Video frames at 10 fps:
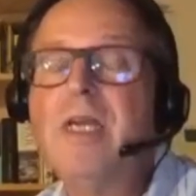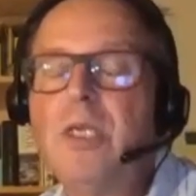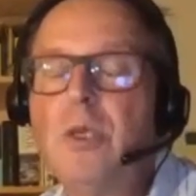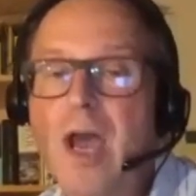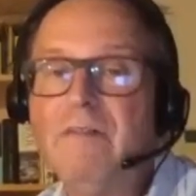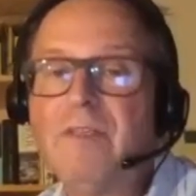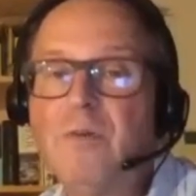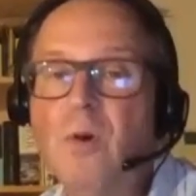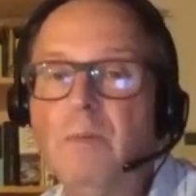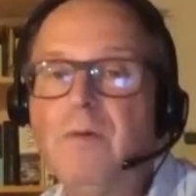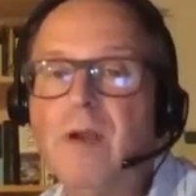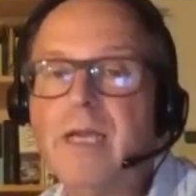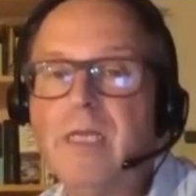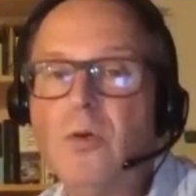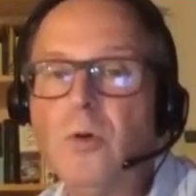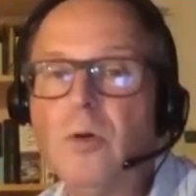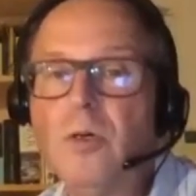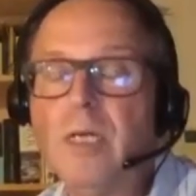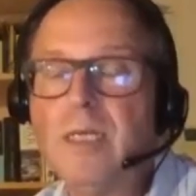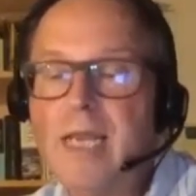You have to operate your
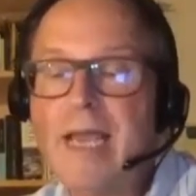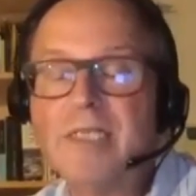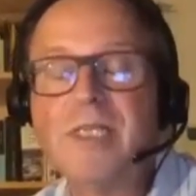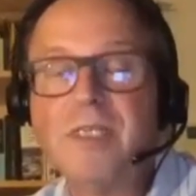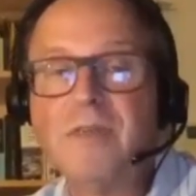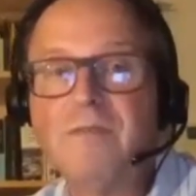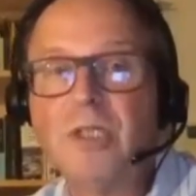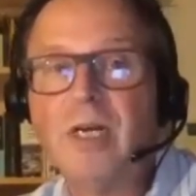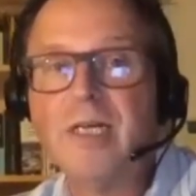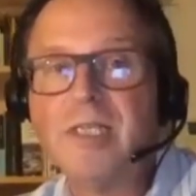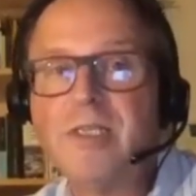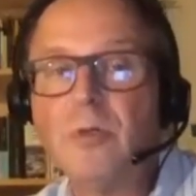nexus of trust,